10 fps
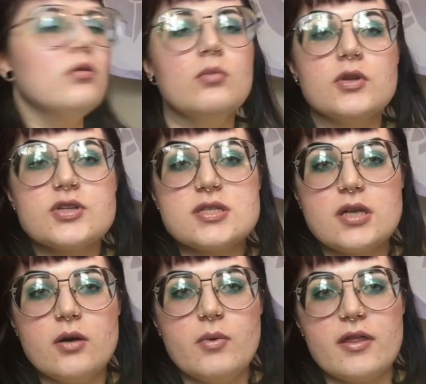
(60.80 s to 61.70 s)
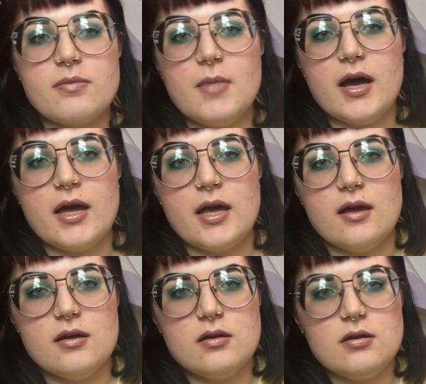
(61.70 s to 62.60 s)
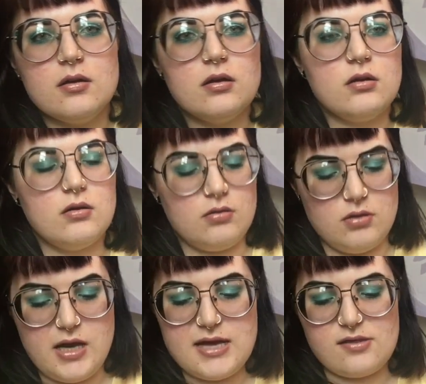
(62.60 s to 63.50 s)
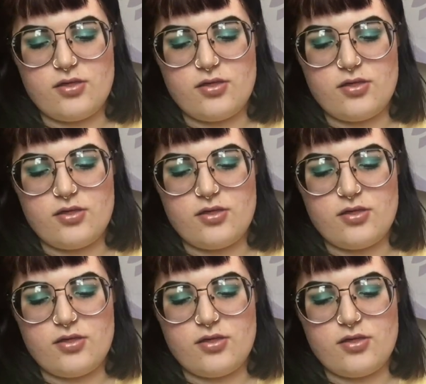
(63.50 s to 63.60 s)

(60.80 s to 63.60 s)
We'll just start with my Naked